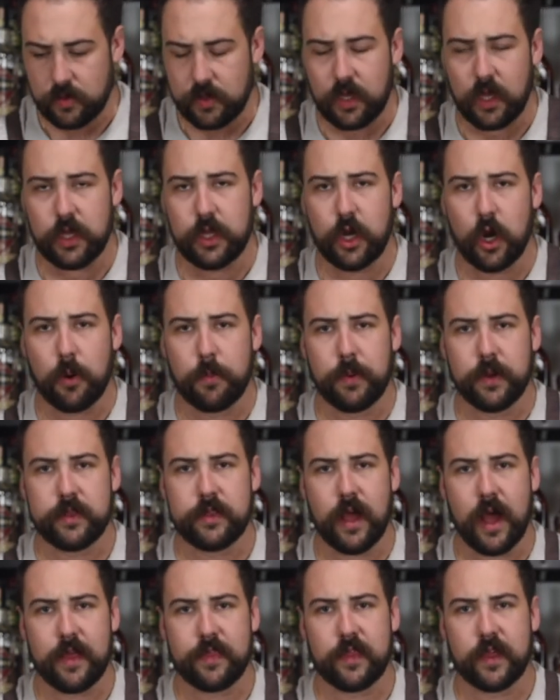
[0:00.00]
You know,
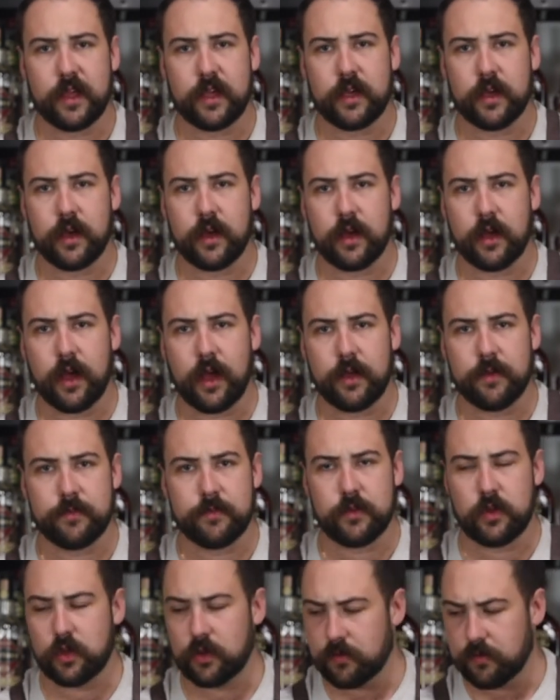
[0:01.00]
but I think
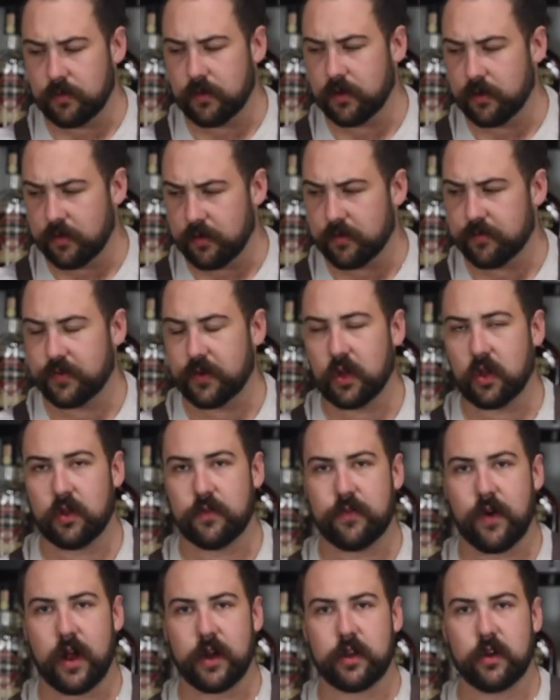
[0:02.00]
the vanilla
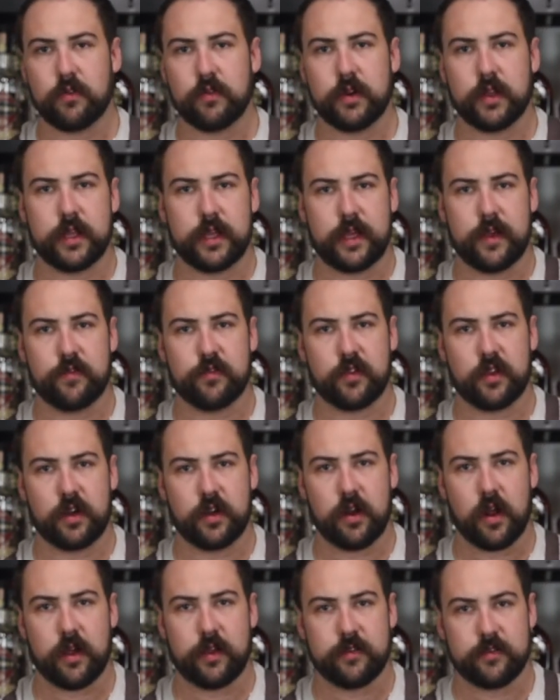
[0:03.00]
vodka really gives it a
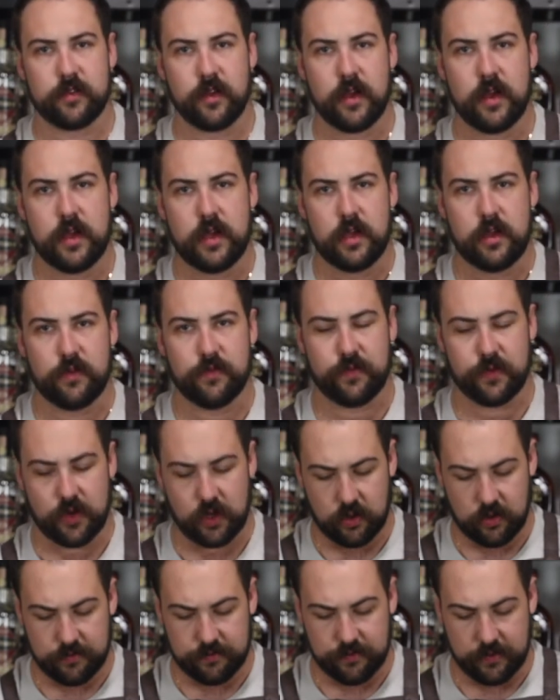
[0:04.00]
nice
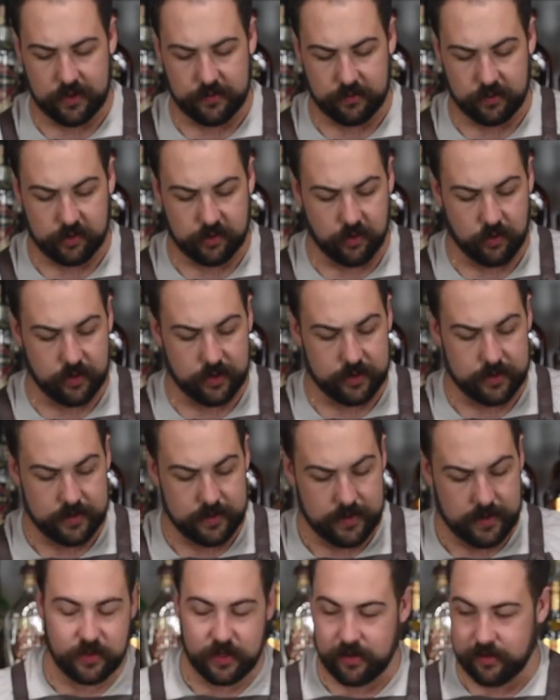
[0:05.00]
vanilla flavor to it.
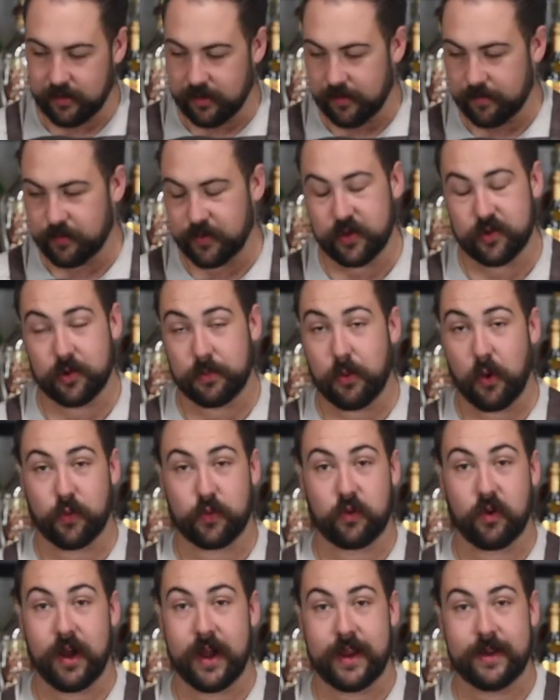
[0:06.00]
These are both
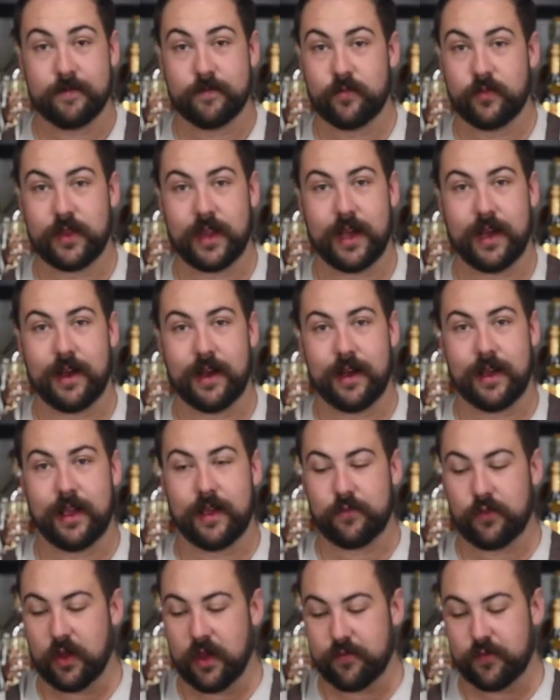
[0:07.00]
great.
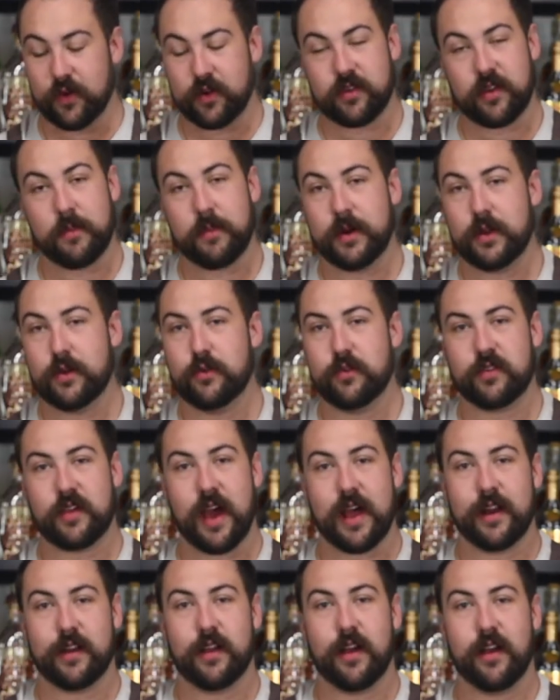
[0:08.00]
If you're somebody who's
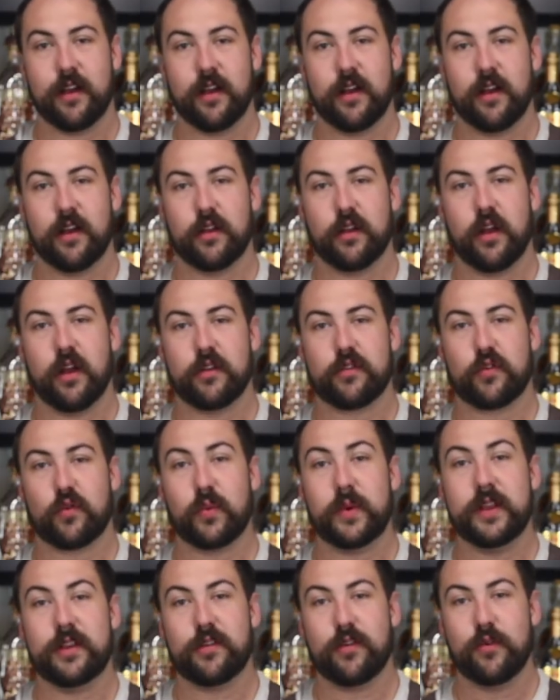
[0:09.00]
got a
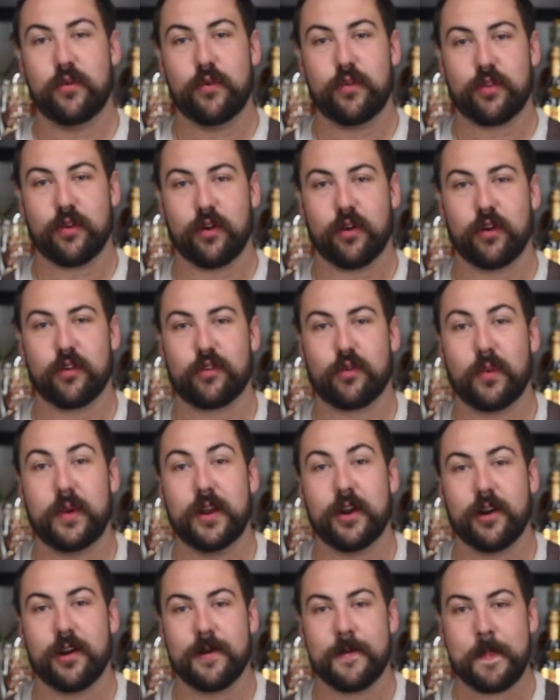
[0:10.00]
sweet tooth or a
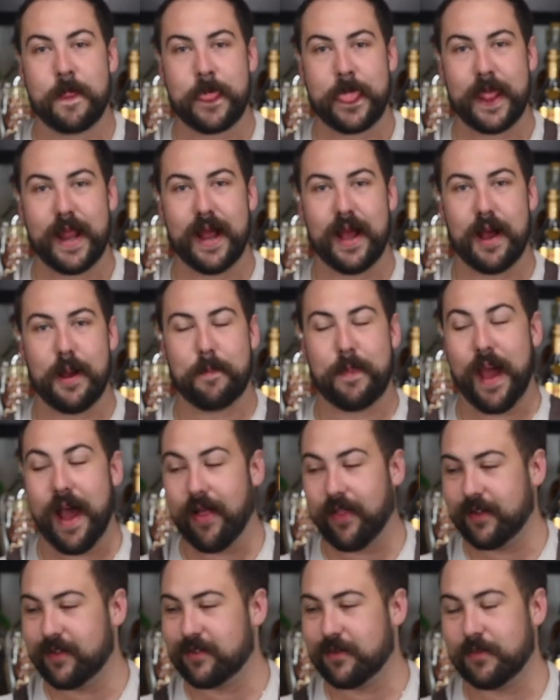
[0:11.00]
sweeter
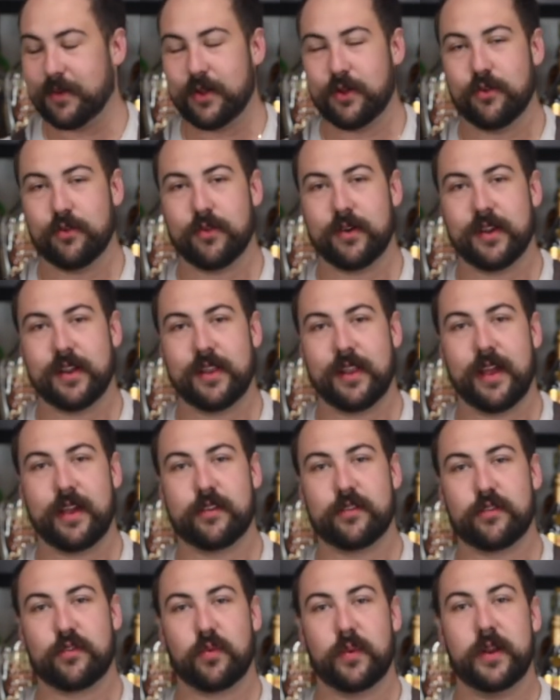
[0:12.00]
palate, somebody who really
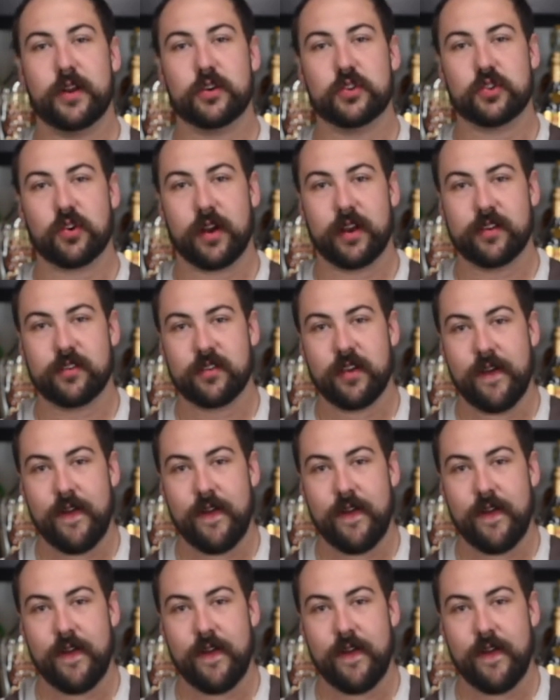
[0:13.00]
likes sweeter drinks,